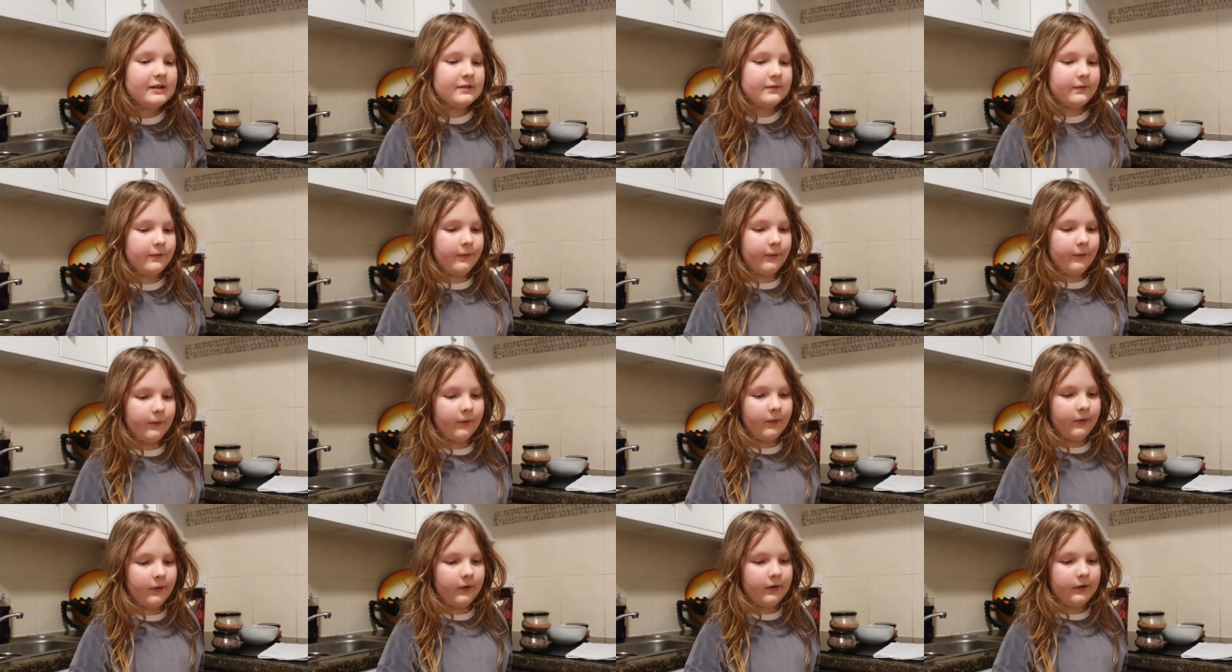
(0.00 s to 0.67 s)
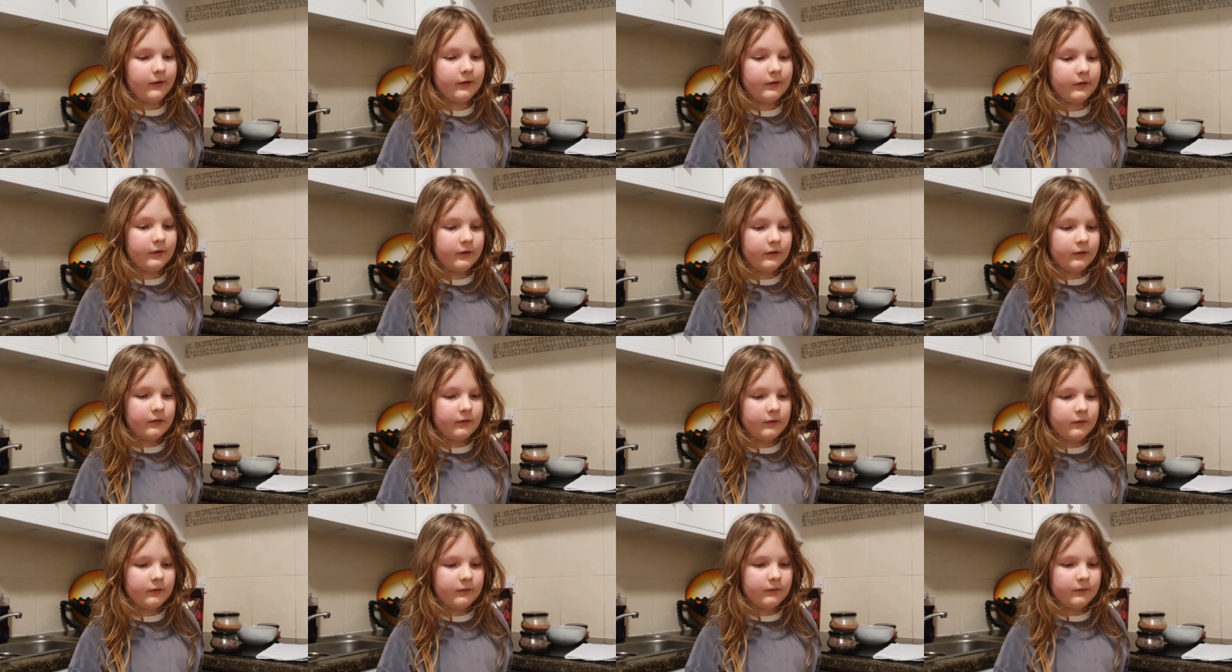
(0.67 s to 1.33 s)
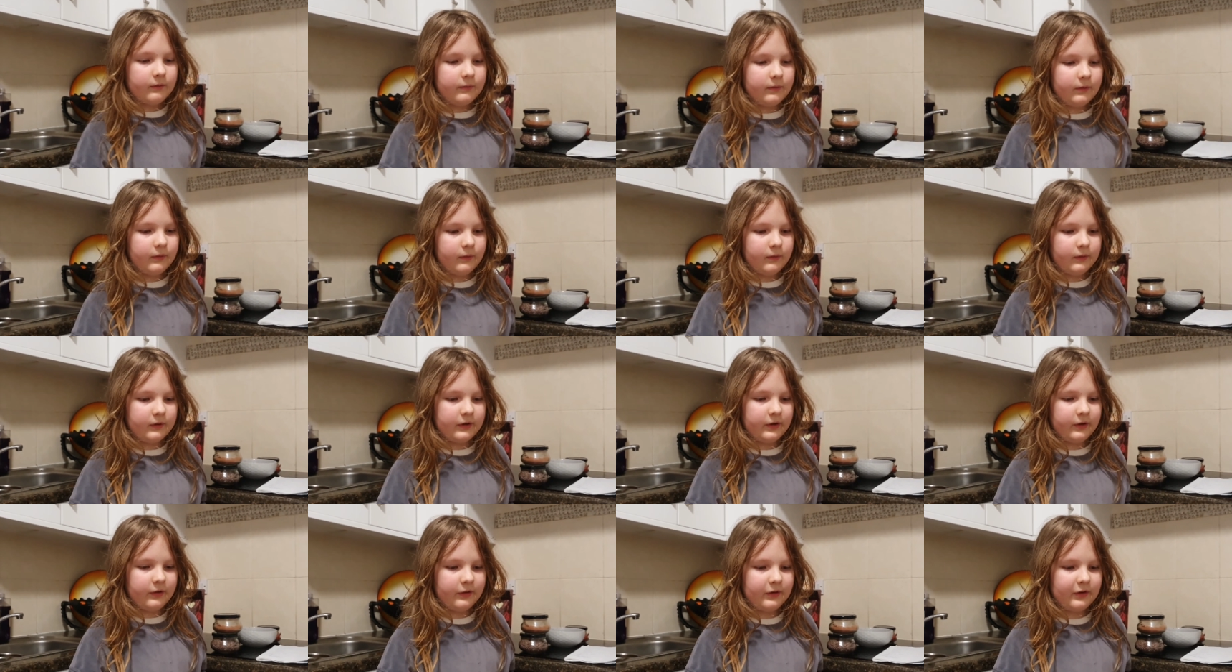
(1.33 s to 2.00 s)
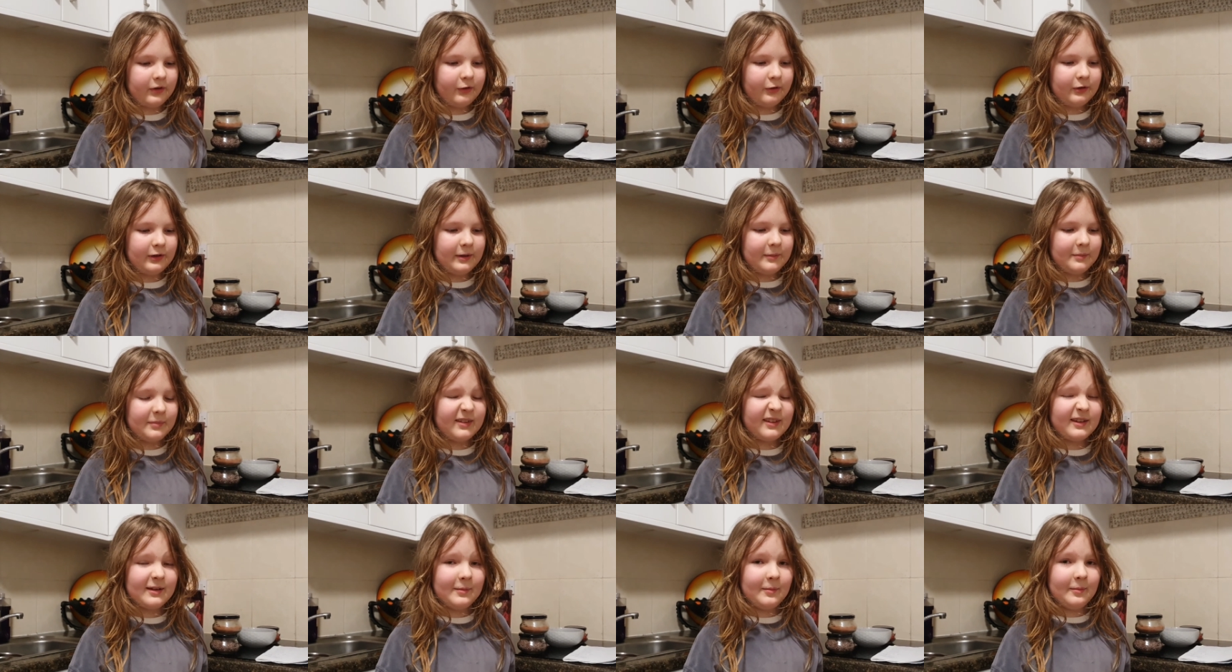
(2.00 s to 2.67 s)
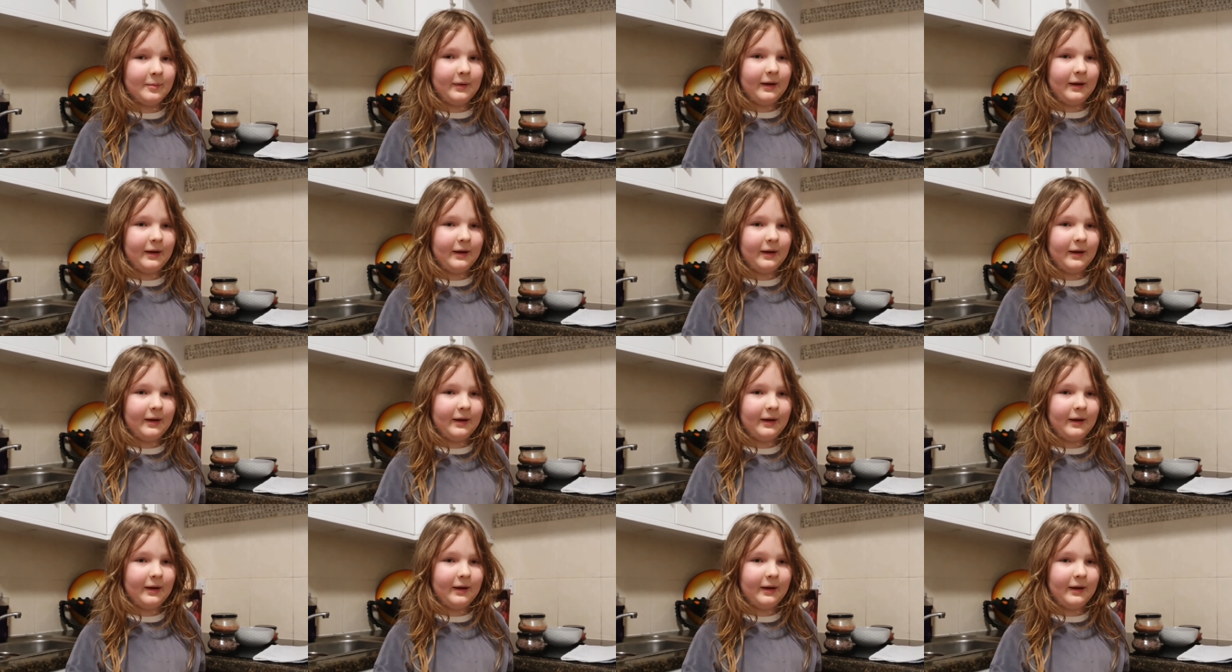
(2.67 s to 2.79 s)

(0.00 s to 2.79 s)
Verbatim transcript: for, for Coco Nips in